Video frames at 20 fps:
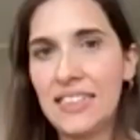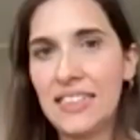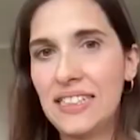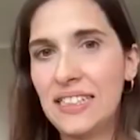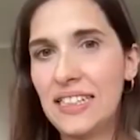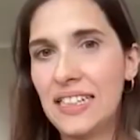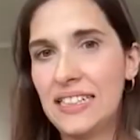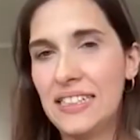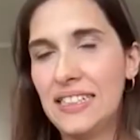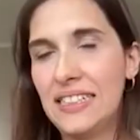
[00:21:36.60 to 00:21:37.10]

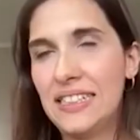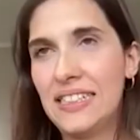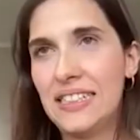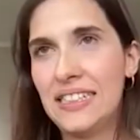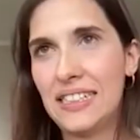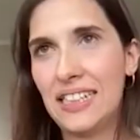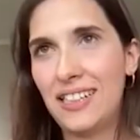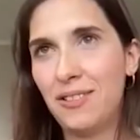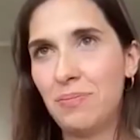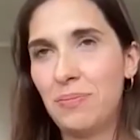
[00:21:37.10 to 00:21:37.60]

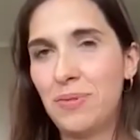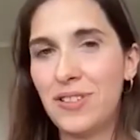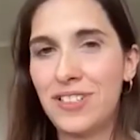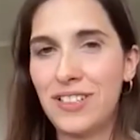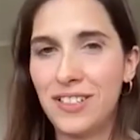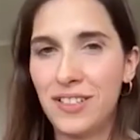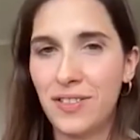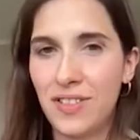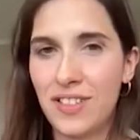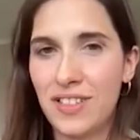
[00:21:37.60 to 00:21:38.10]

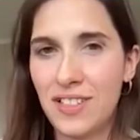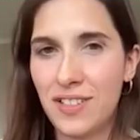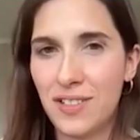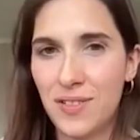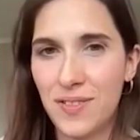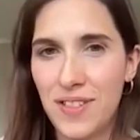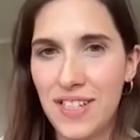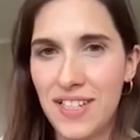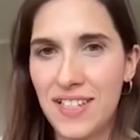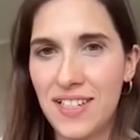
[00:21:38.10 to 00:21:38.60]
99% of the
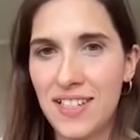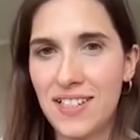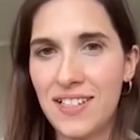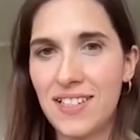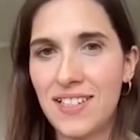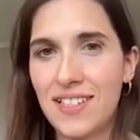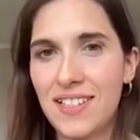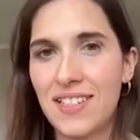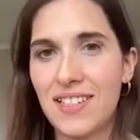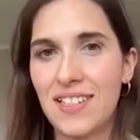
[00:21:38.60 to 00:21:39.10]

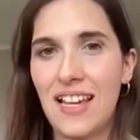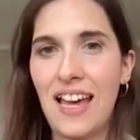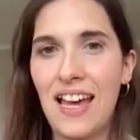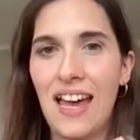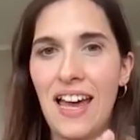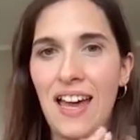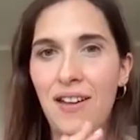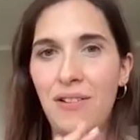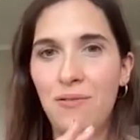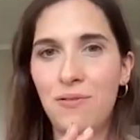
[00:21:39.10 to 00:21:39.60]
situations,
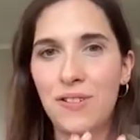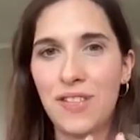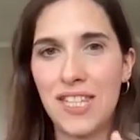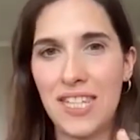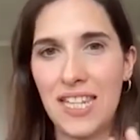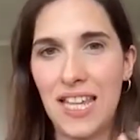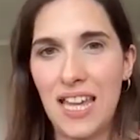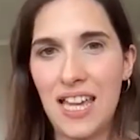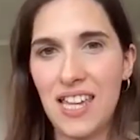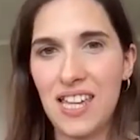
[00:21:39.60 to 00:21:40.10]
I would
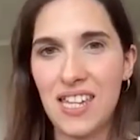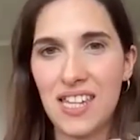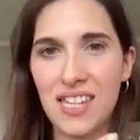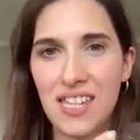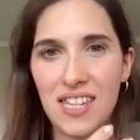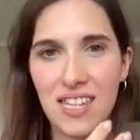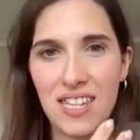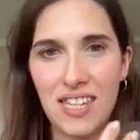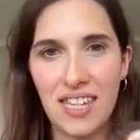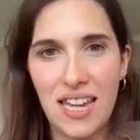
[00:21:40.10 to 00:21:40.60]
say
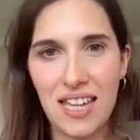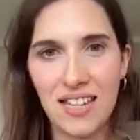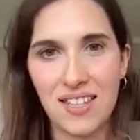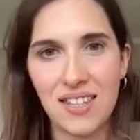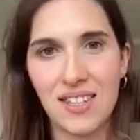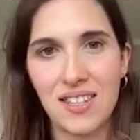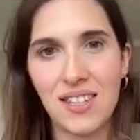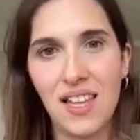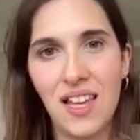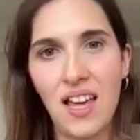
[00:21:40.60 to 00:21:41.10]
yes.